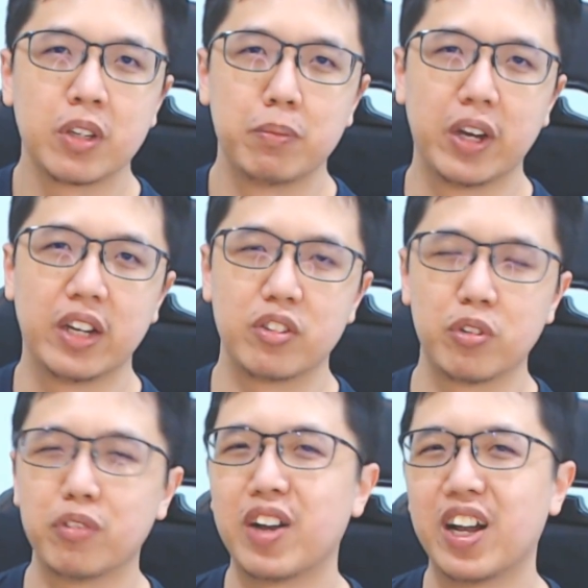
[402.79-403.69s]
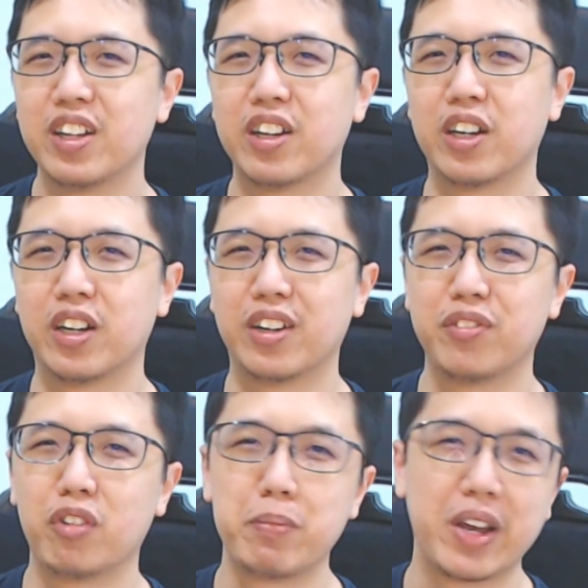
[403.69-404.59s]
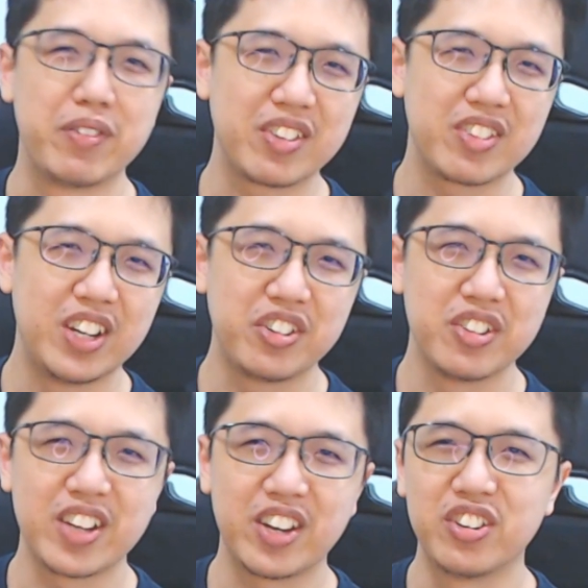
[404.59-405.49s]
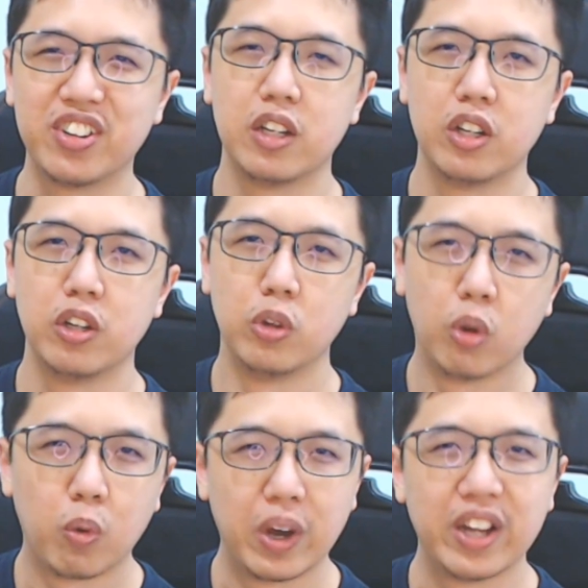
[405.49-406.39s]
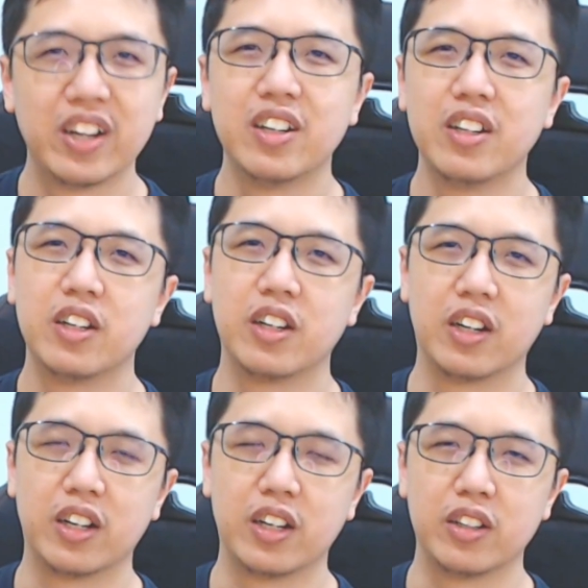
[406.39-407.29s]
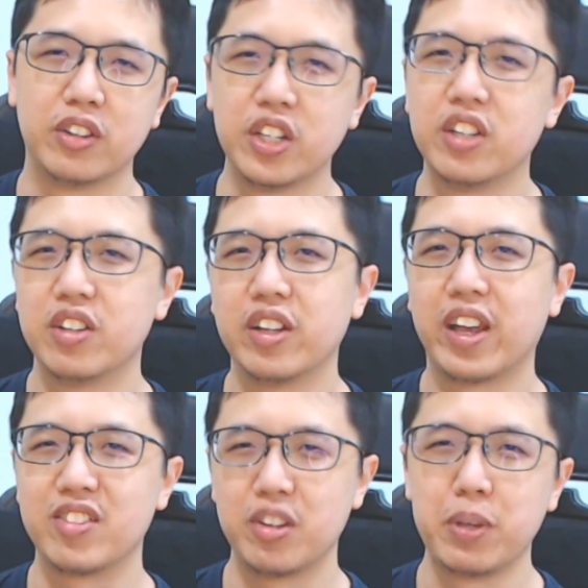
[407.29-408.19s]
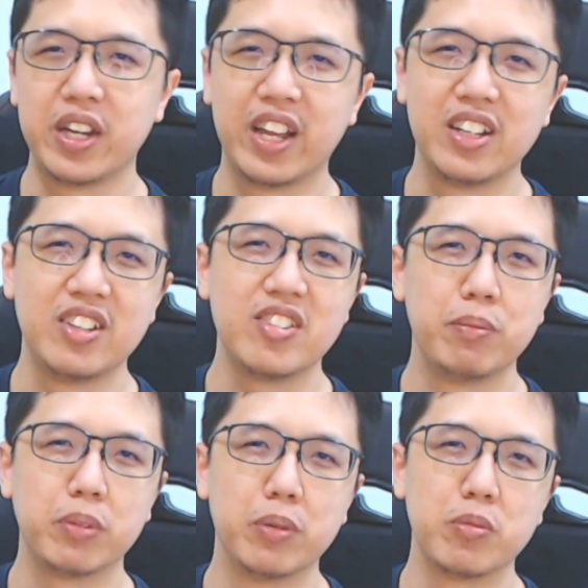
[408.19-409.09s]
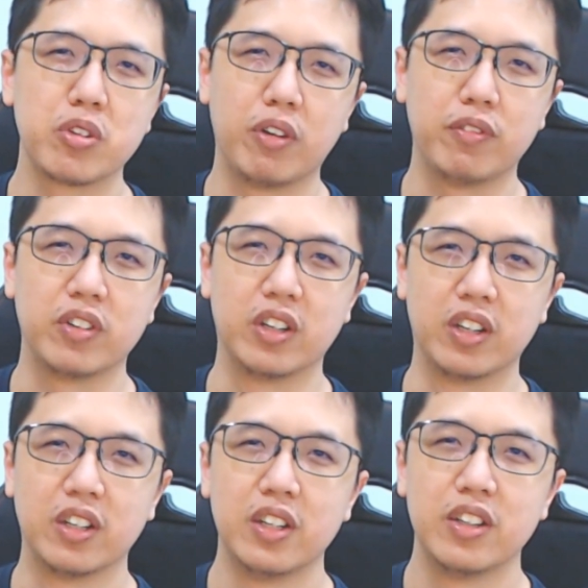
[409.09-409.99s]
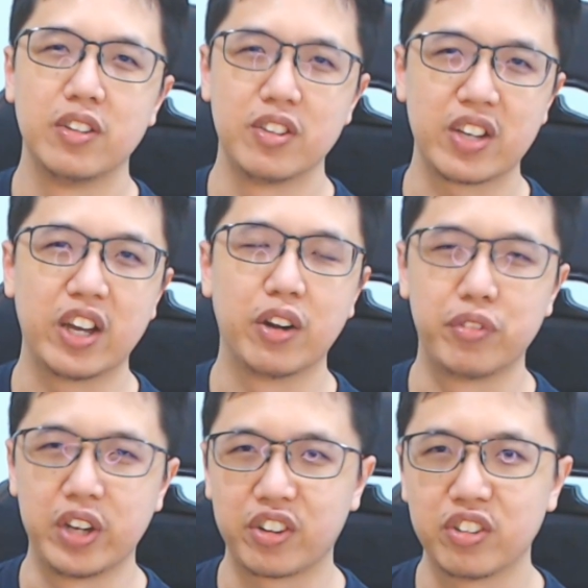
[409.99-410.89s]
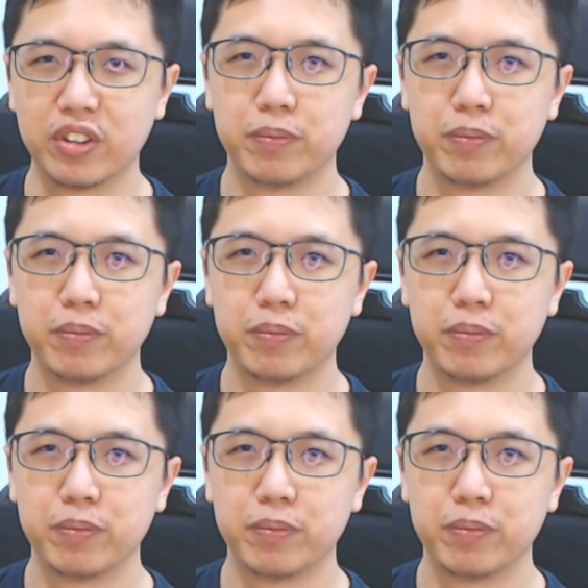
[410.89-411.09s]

But so far, for my vaccination session, no one did exhibit any symptoms of this kind of reaction.